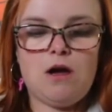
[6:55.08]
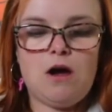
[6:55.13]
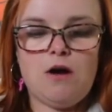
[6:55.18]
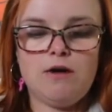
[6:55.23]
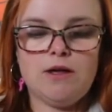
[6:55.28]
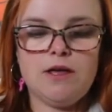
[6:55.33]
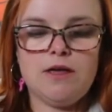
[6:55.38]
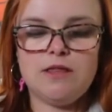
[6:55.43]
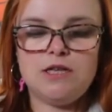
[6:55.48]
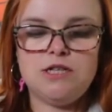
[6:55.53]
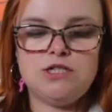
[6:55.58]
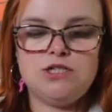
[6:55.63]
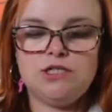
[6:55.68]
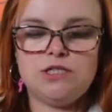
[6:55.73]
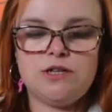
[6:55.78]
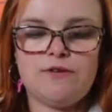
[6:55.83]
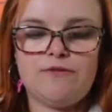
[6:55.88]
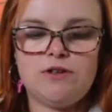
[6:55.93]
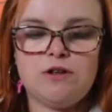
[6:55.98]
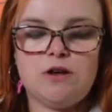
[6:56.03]
Oh yeah, these you
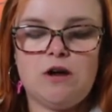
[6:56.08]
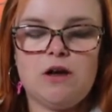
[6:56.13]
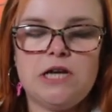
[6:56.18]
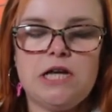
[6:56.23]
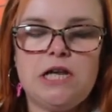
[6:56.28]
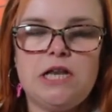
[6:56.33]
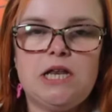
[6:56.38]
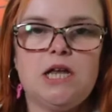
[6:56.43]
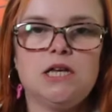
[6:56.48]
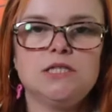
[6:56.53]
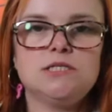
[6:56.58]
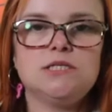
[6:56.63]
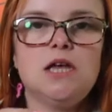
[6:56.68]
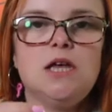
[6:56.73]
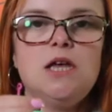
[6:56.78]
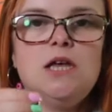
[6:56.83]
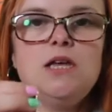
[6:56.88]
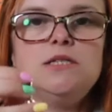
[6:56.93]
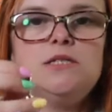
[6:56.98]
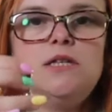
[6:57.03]
definitely can't get in next.
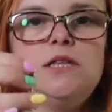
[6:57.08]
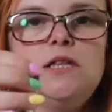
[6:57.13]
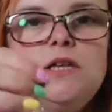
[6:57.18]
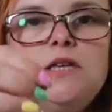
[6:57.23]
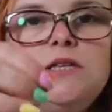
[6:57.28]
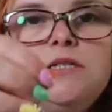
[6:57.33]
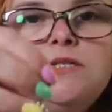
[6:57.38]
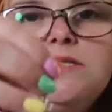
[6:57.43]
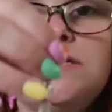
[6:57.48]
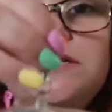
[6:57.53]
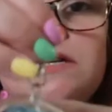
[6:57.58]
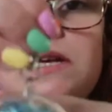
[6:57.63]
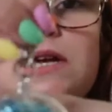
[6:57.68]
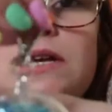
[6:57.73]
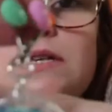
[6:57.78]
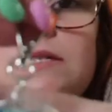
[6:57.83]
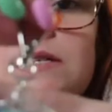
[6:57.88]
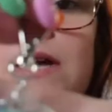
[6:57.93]
So this is